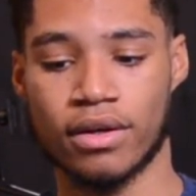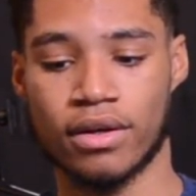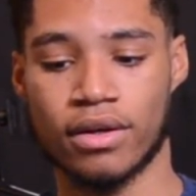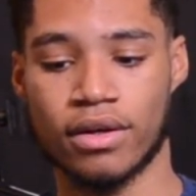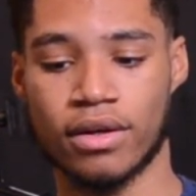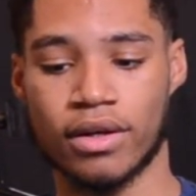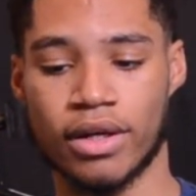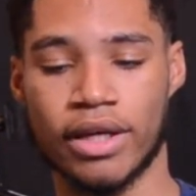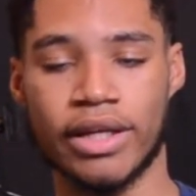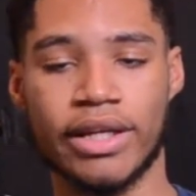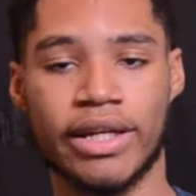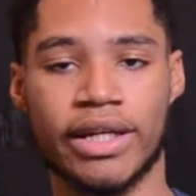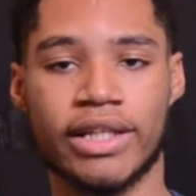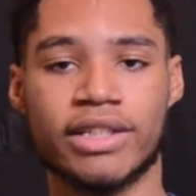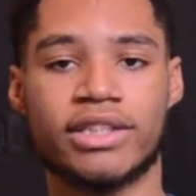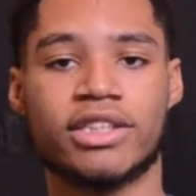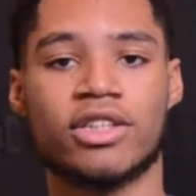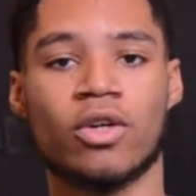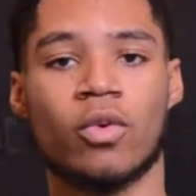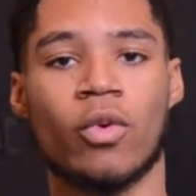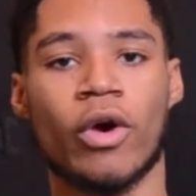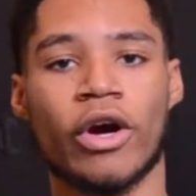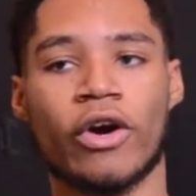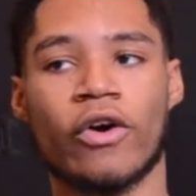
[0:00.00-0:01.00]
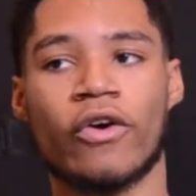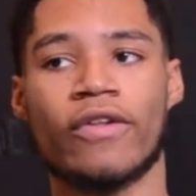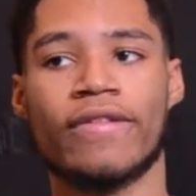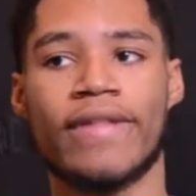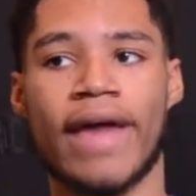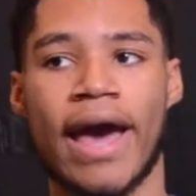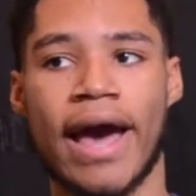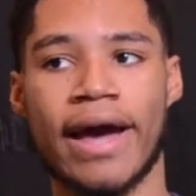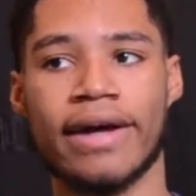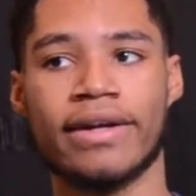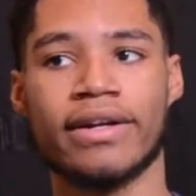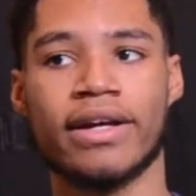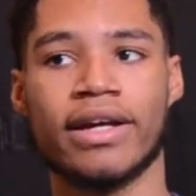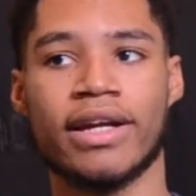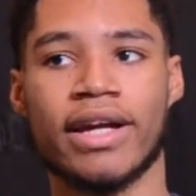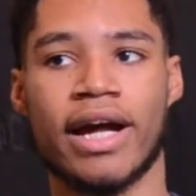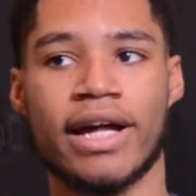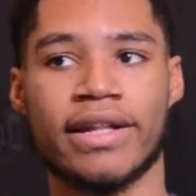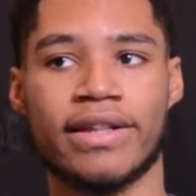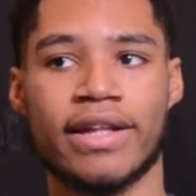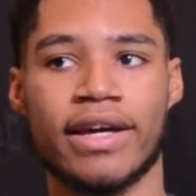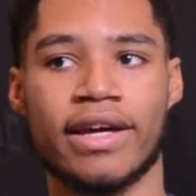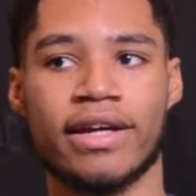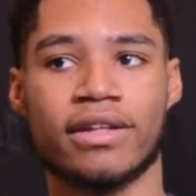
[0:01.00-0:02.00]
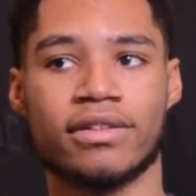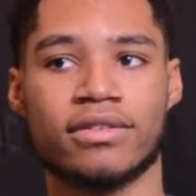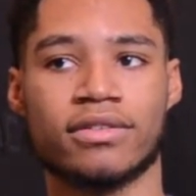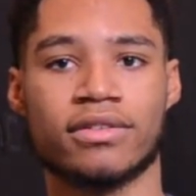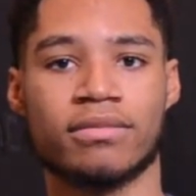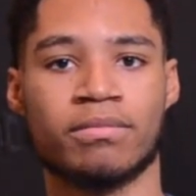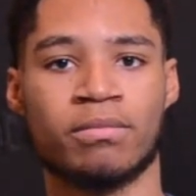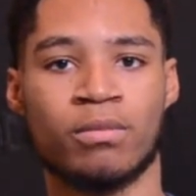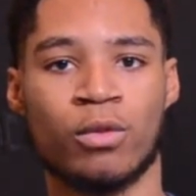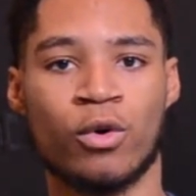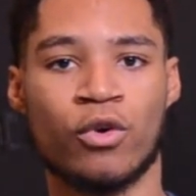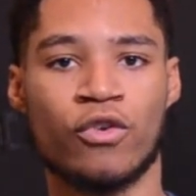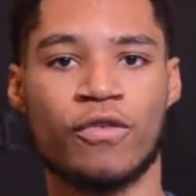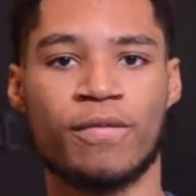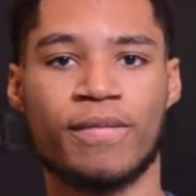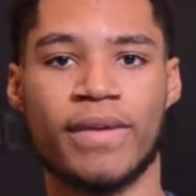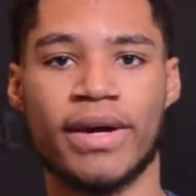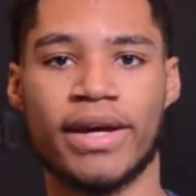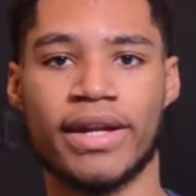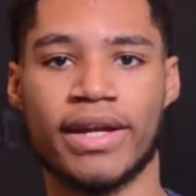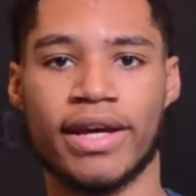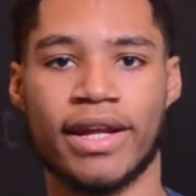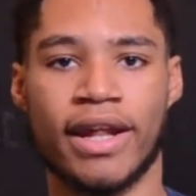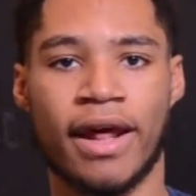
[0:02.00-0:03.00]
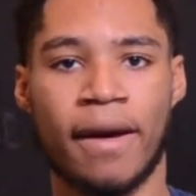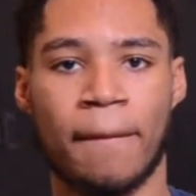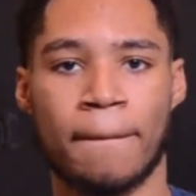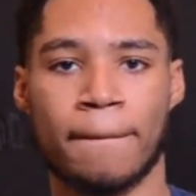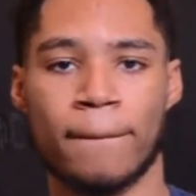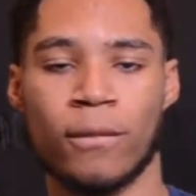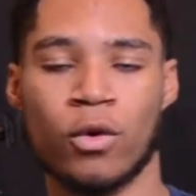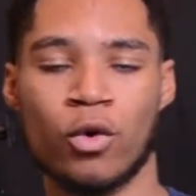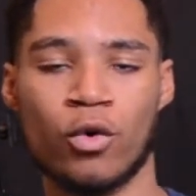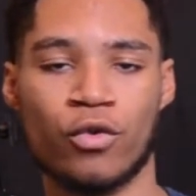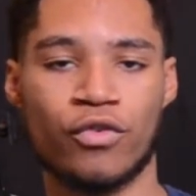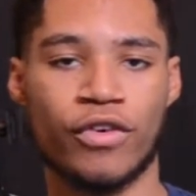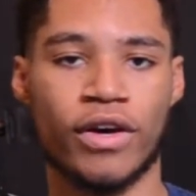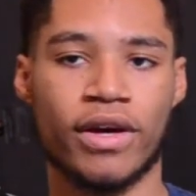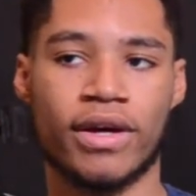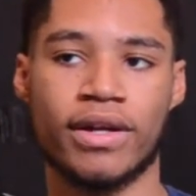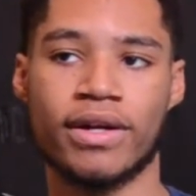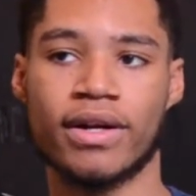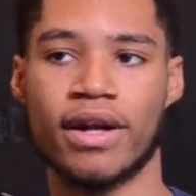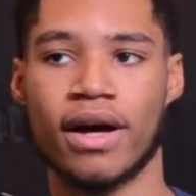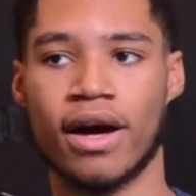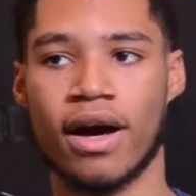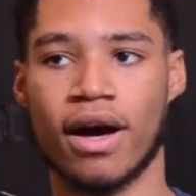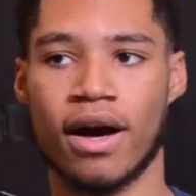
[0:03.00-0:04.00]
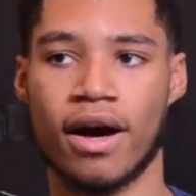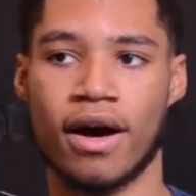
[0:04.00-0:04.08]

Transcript: He needs to work on that, and I think movement and him moving